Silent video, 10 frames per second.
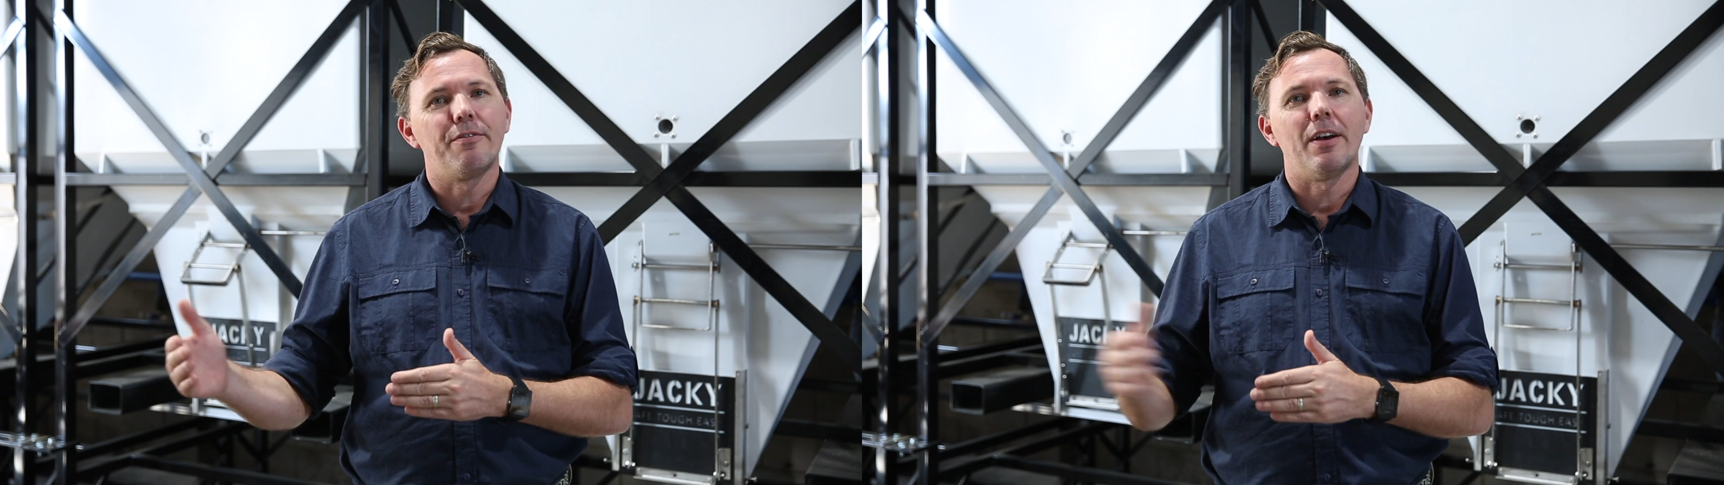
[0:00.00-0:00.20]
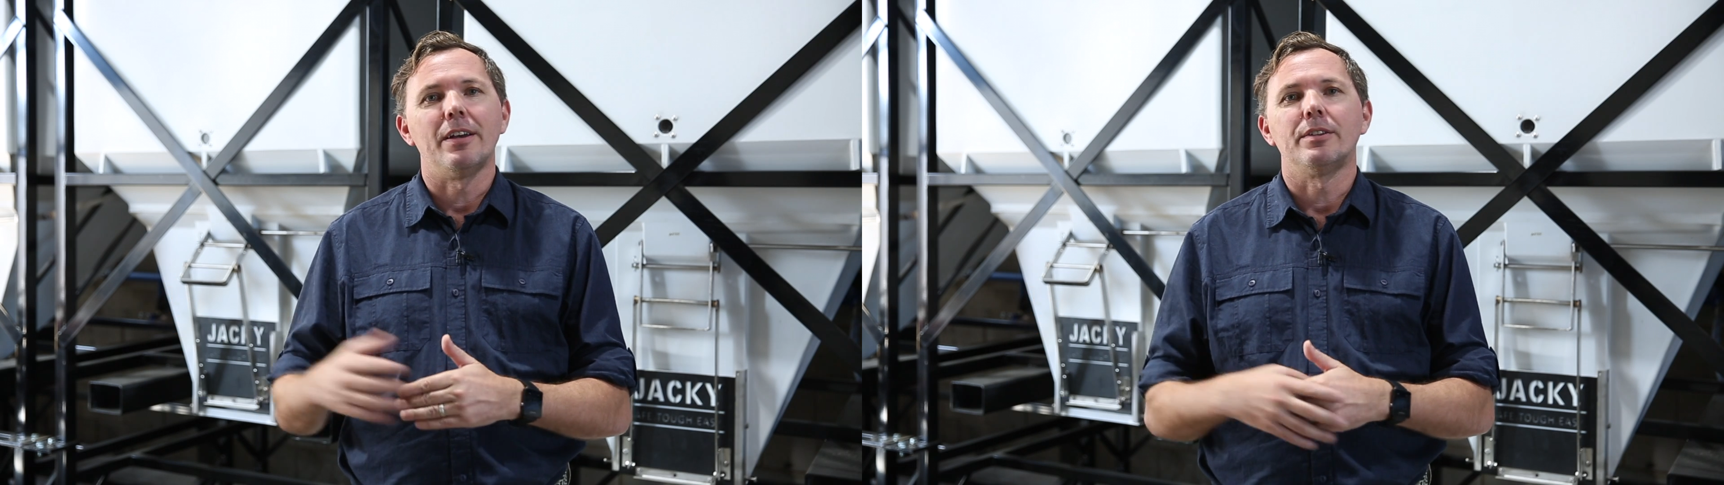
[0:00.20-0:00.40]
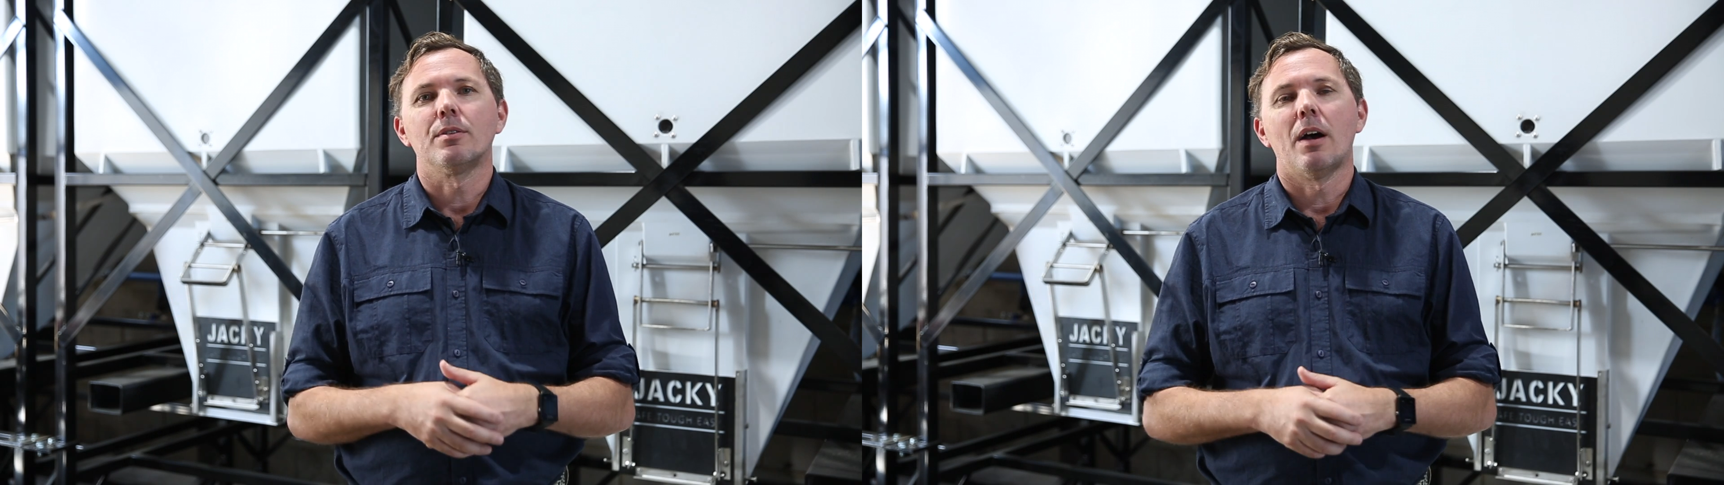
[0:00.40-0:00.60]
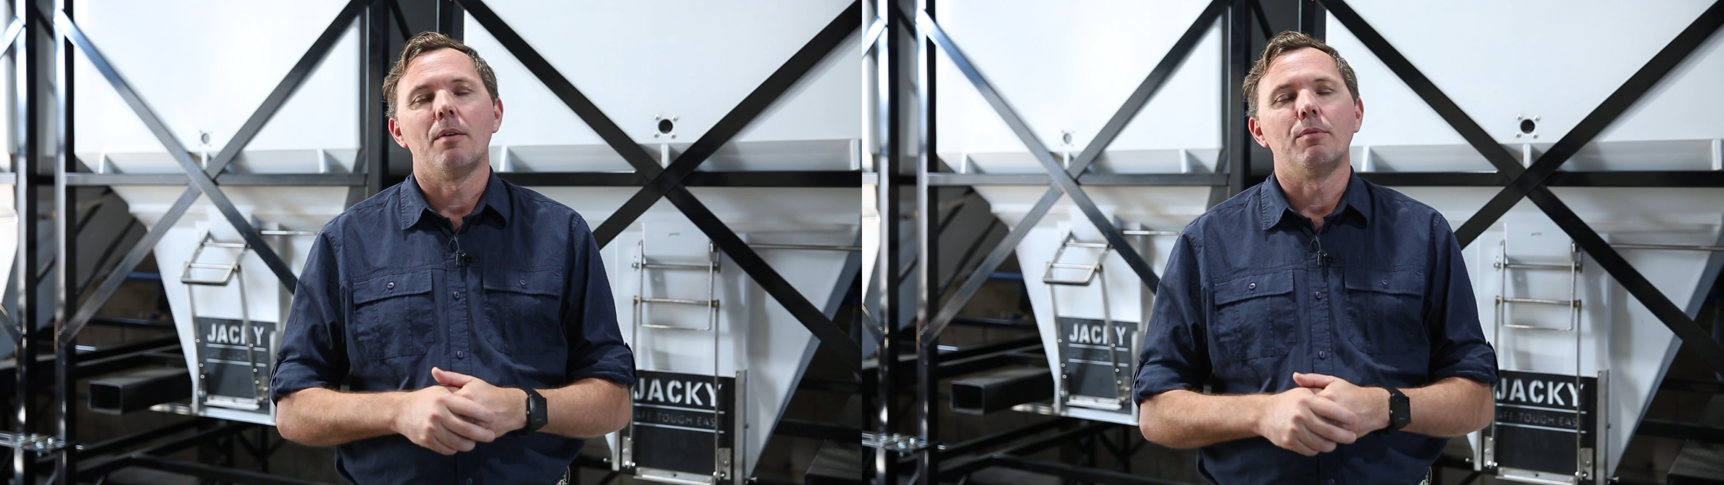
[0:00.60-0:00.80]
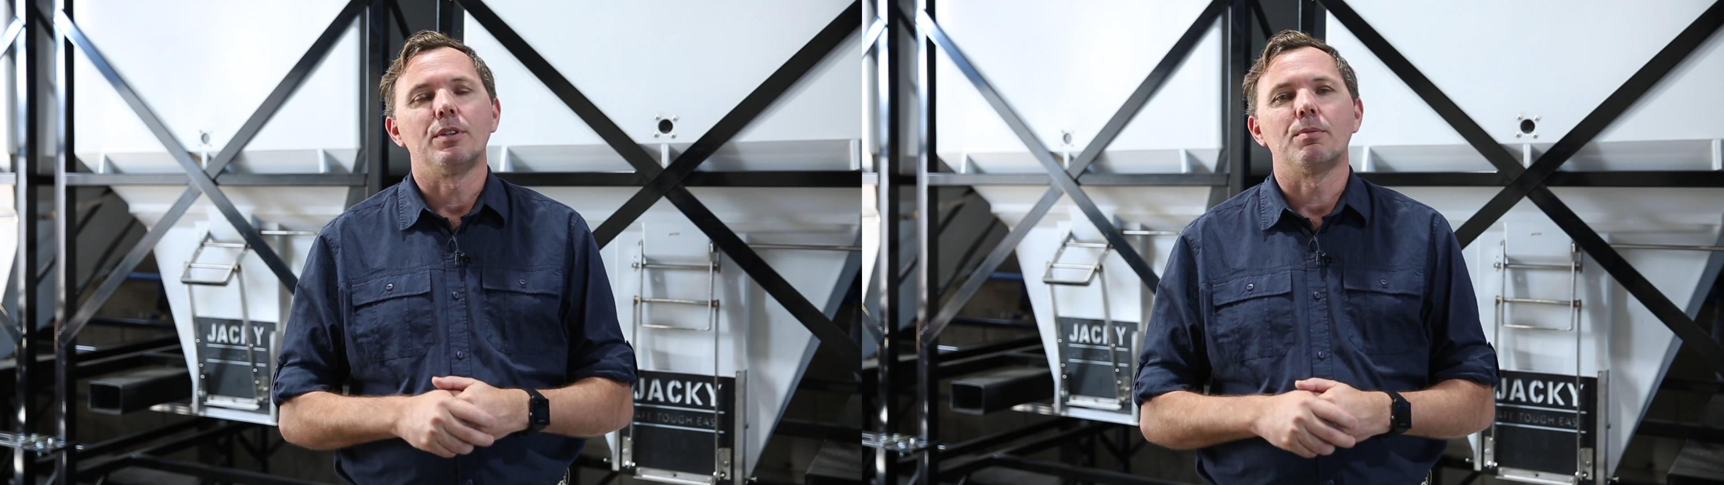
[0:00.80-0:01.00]
phase,
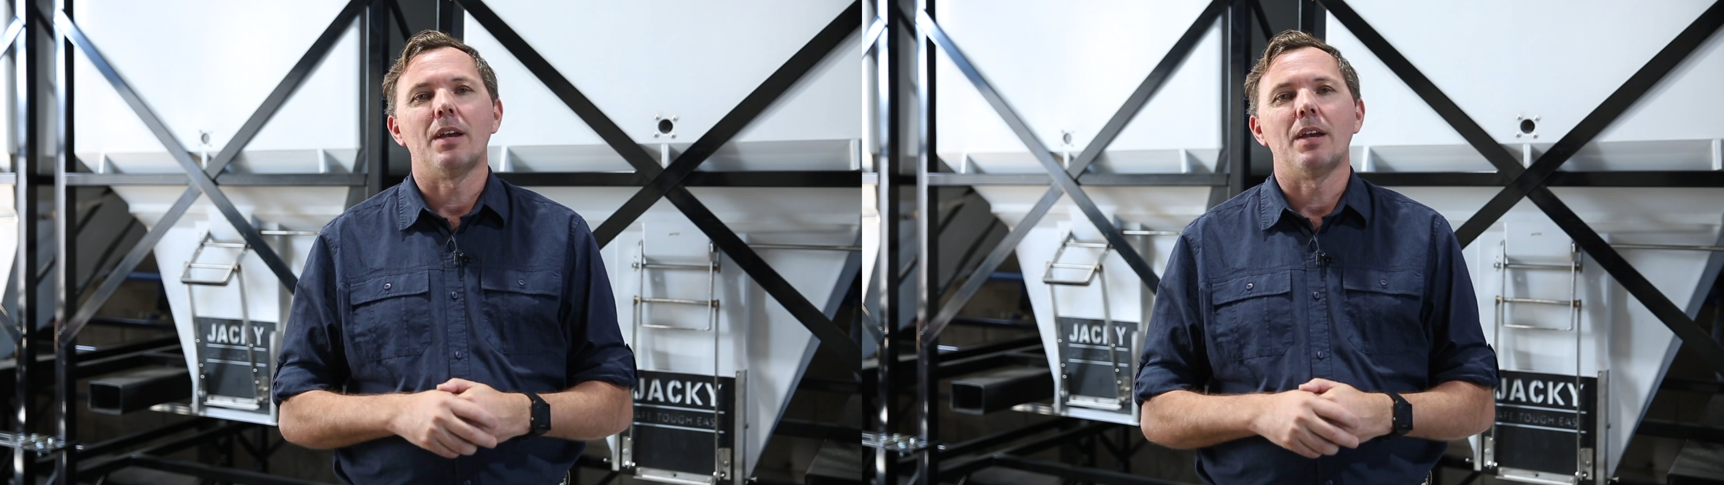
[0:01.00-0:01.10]
which we